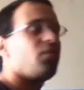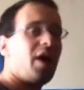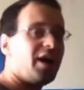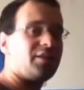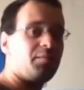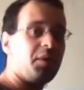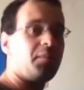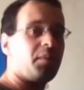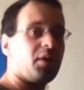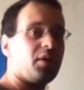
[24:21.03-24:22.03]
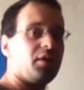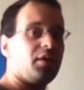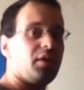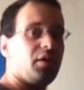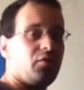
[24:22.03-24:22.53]
And if you marry
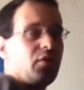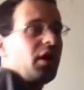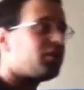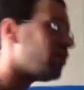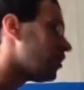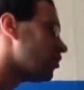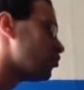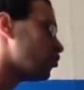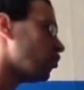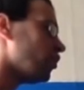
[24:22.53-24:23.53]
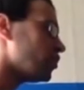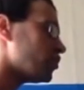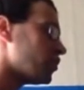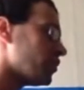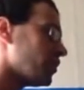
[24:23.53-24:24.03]
white, if you mix with white
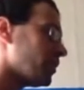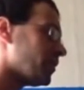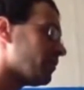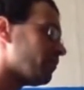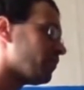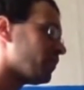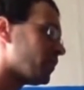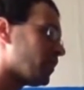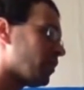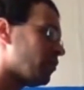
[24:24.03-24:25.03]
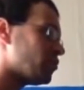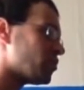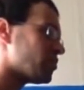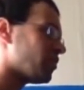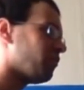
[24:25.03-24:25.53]
people, you're not really
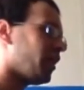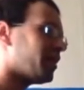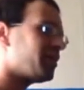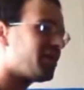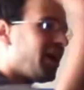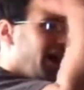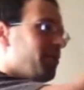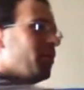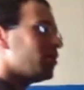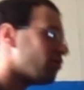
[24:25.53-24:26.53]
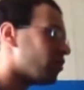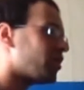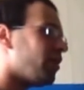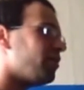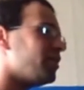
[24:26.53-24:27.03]
Jewish.
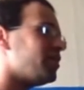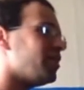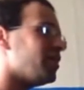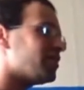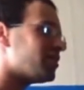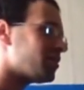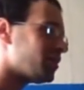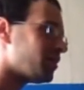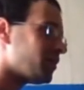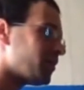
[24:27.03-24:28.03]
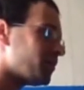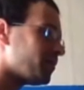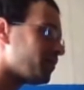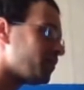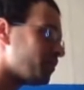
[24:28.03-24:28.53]
You're just a fucking
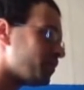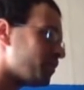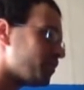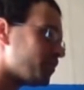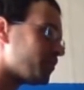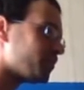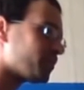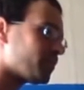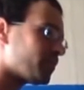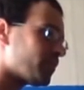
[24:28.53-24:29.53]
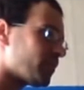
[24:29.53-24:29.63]
hybrid, whatever it is.